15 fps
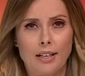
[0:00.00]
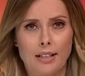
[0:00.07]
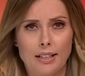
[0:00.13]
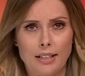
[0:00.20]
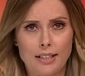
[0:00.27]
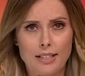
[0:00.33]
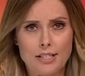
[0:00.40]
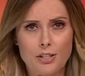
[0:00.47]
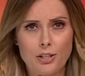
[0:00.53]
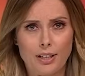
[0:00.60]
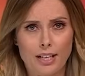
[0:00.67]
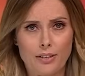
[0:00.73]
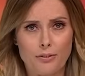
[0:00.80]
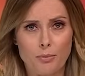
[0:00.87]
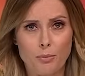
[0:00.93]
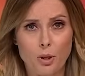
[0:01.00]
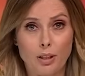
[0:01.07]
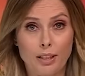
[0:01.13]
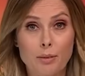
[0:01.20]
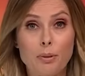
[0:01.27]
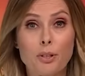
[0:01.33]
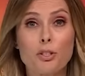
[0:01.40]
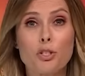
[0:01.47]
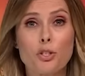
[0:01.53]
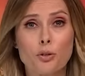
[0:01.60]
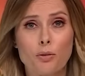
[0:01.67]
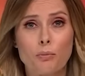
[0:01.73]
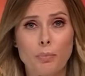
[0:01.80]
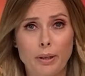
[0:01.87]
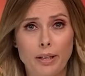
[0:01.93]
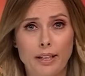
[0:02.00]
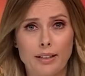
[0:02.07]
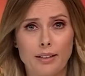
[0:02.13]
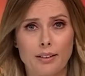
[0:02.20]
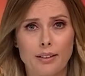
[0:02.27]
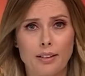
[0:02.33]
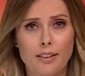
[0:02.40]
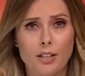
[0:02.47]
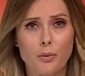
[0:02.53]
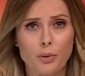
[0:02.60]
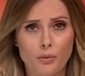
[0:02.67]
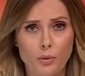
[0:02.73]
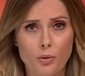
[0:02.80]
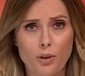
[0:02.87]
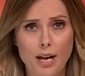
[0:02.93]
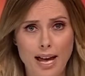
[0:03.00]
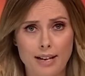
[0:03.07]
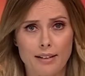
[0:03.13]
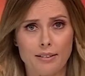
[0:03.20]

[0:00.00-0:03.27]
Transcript: It is too late for Molly, but it shouldn't be. And I think we've all had